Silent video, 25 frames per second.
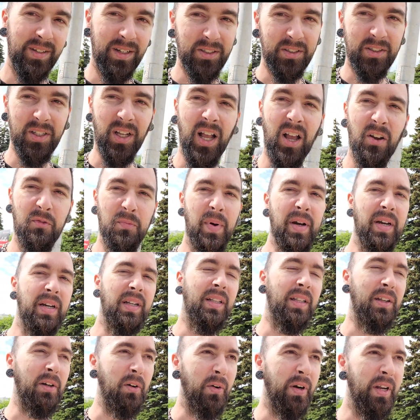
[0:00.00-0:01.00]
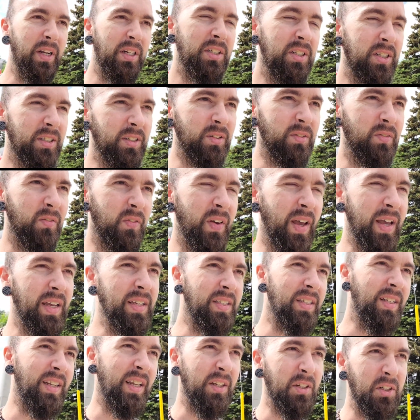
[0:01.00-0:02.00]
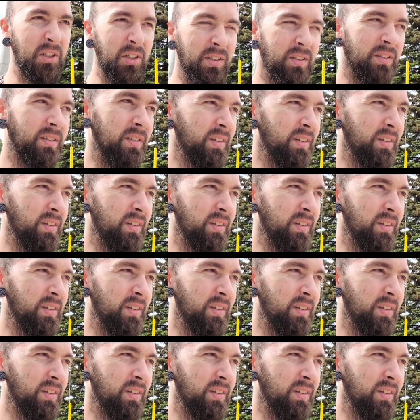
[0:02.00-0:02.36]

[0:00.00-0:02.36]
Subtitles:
still have my alliteration fascination.